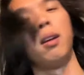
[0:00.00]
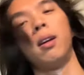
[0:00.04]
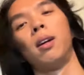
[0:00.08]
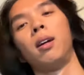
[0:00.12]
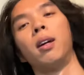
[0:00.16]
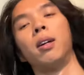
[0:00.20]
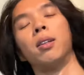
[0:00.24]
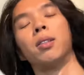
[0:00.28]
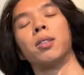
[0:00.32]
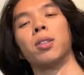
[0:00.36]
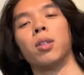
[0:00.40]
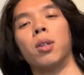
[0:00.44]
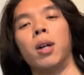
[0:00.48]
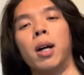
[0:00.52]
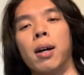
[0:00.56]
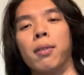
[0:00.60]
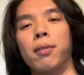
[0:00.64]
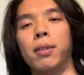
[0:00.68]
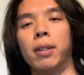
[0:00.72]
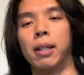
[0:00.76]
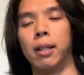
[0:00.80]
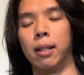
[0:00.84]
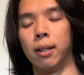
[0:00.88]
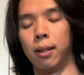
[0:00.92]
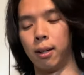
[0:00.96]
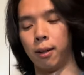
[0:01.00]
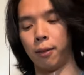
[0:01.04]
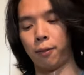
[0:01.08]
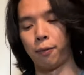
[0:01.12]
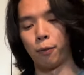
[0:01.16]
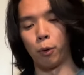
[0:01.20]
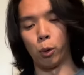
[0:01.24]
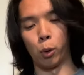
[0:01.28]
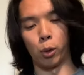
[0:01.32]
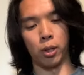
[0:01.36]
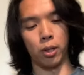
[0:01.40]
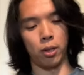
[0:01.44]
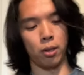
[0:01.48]
And so I have a
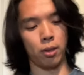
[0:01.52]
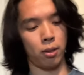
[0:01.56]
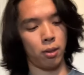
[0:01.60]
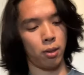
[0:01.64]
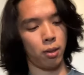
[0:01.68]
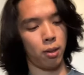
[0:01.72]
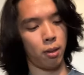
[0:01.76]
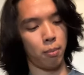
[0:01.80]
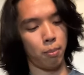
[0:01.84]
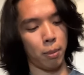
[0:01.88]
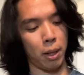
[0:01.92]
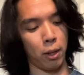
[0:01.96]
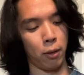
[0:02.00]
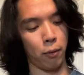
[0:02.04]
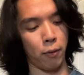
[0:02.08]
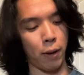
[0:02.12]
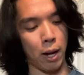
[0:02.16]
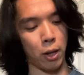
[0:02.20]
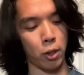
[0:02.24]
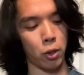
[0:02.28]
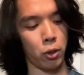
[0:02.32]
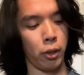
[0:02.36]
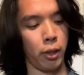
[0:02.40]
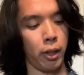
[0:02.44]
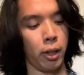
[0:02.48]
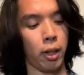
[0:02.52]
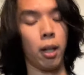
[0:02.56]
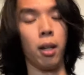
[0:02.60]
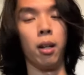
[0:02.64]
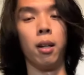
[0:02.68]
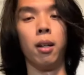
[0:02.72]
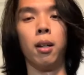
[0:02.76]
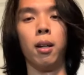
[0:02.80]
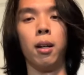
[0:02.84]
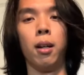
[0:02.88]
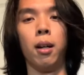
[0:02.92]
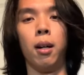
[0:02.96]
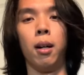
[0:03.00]
Fortis manufacturing
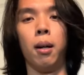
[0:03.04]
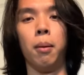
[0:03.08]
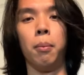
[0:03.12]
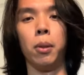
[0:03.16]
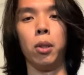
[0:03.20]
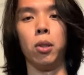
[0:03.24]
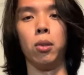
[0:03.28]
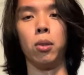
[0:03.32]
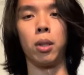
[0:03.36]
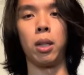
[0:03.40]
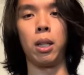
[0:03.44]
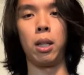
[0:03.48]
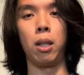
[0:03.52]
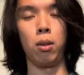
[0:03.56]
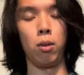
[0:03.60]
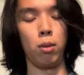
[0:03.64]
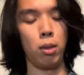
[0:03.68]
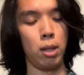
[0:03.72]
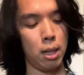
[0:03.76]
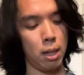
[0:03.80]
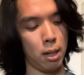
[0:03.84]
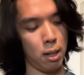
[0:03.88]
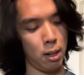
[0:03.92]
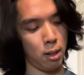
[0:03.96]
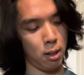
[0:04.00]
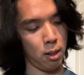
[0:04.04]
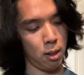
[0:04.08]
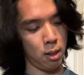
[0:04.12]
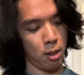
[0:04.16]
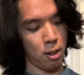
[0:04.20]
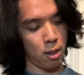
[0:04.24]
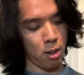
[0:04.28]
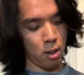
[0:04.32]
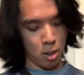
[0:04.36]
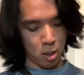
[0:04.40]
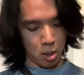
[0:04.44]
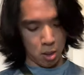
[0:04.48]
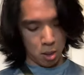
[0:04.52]
little QD
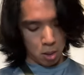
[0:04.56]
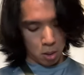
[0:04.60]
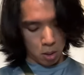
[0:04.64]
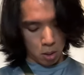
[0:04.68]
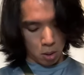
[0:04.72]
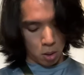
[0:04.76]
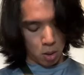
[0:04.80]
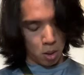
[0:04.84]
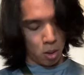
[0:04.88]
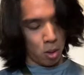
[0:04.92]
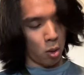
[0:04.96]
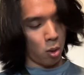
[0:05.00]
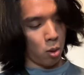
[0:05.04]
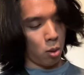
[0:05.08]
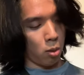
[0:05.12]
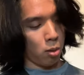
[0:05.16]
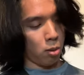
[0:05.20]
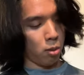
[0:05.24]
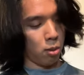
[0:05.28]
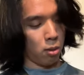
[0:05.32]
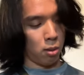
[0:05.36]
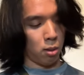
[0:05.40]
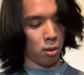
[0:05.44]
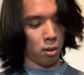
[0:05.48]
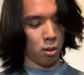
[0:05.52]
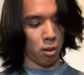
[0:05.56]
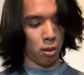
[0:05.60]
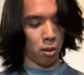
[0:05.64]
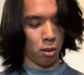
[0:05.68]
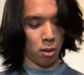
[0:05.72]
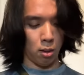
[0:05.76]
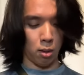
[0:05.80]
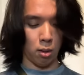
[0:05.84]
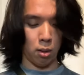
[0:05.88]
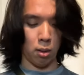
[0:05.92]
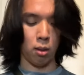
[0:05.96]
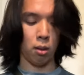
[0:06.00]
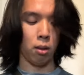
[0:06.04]
hole.
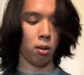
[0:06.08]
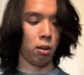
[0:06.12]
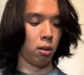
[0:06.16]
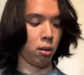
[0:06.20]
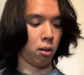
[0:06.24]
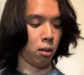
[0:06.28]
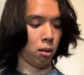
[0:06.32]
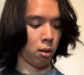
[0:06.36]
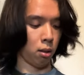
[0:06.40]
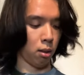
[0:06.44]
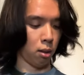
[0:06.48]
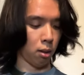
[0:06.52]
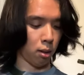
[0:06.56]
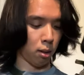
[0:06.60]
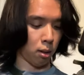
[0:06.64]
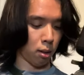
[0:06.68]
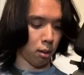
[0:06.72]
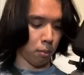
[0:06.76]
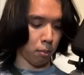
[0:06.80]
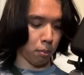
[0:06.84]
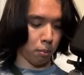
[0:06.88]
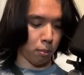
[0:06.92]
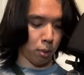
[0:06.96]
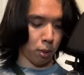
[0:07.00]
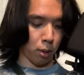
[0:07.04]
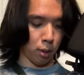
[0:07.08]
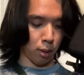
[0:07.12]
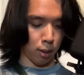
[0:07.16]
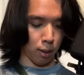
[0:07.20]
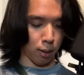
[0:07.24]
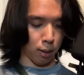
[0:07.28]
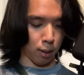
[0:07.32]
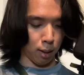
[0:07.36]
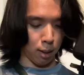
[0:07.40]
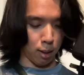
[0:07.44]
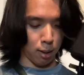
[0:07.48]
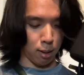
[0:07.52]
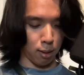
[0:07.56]
And plug
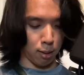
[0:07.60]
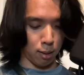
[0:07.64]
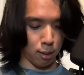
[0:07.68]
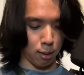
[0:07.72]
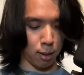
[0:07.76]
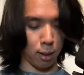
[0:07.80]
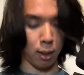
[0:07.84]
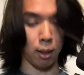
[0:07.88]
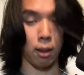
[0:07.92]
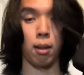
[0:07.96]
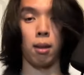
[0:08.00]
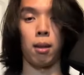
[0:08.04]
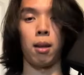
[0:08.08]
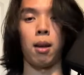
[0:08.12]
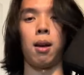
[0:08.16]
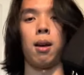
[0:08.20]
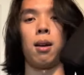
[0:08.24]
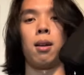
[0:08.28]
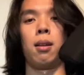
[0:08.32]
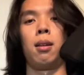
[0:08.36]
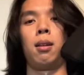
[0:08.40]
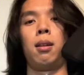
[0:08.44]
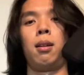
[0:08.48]
that in like that.